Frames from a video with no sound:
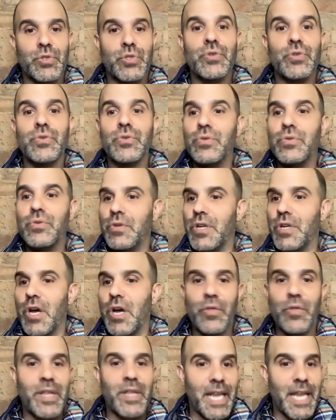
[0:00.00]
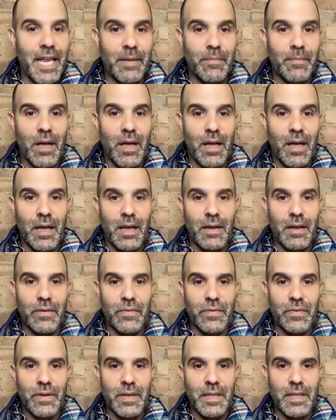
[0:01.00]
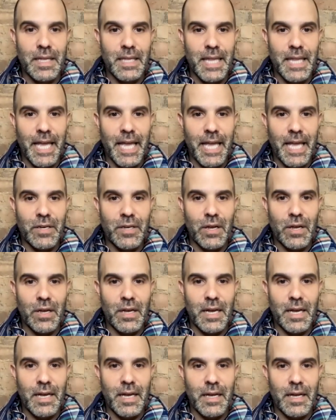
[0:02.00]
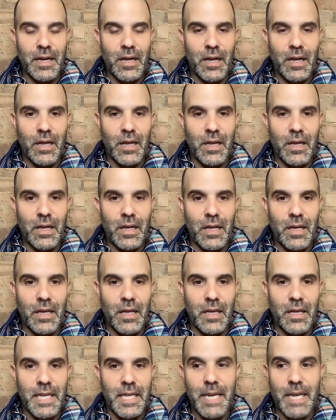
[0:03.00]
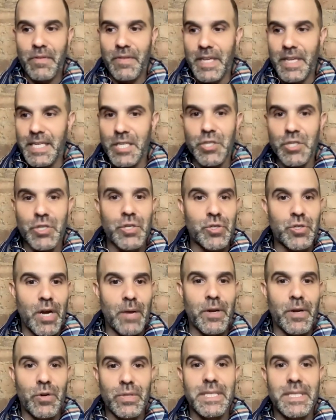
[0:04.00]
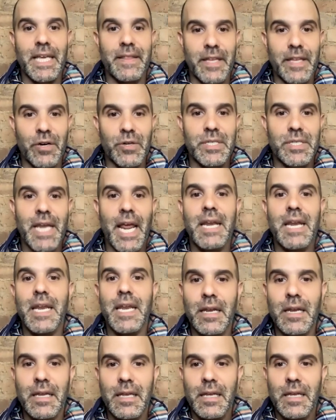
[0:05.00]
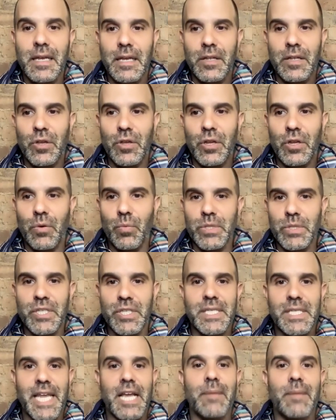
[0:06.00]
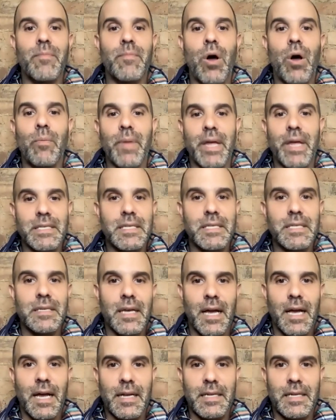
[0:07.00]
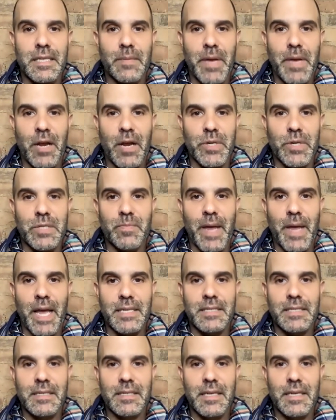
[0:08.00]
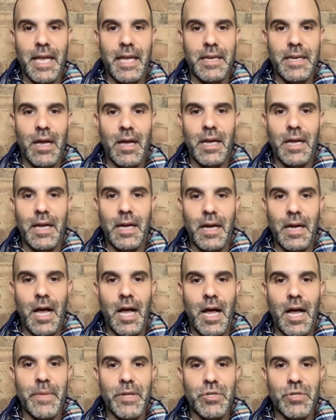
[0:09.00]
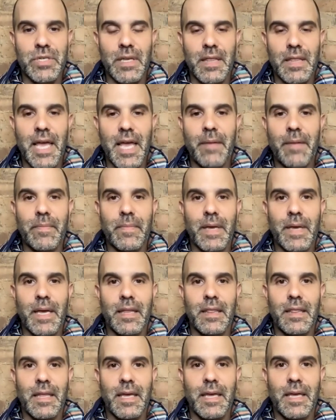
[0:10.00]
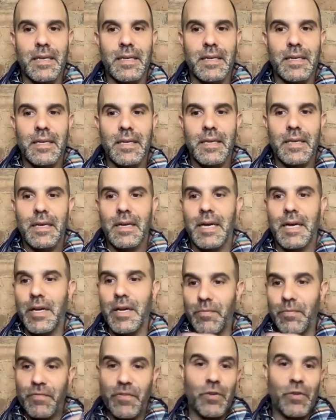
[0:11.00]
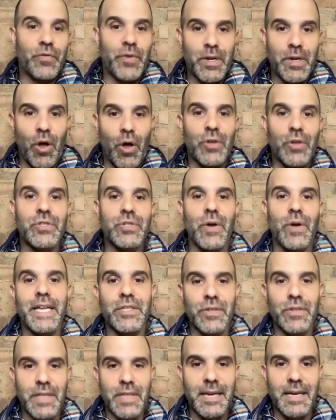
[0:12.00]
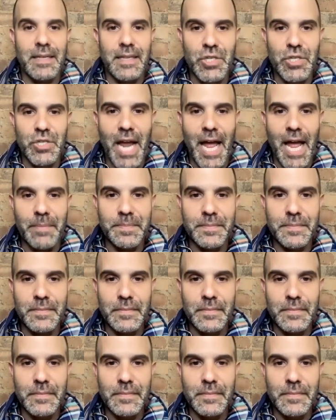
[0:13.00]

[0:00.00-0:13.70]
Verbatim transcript: do know the name of the land, uh, the name of the indigenous tribe on whose land they are standing, you know, we'll just take a moment uh, to pay respect and uh, homage to them. And then uh, feel free to also enter that in the chat.